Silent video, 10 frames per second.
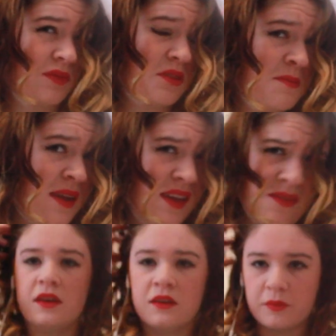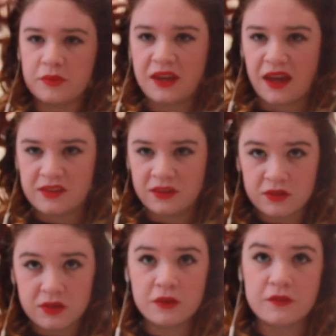You may end up gassing
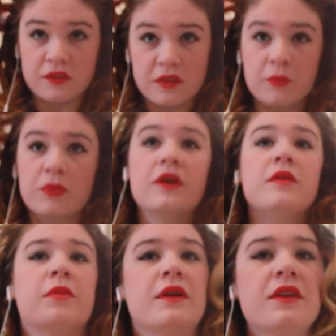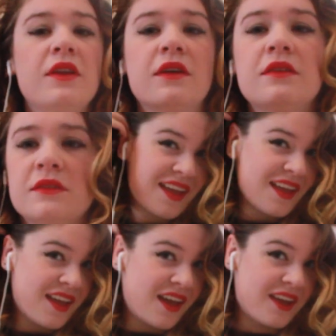yourself at some point, but you know.
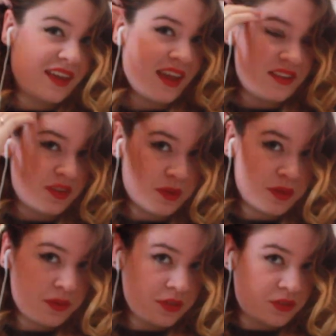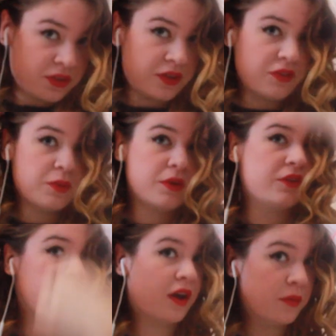Okay, so what you want to do is you want to
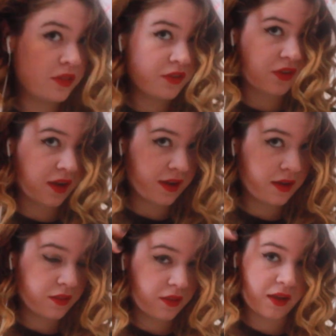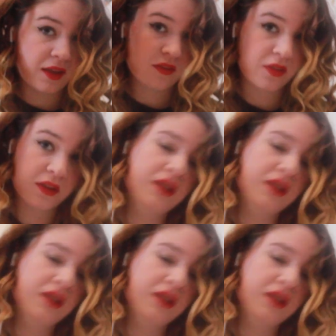start with the side that has the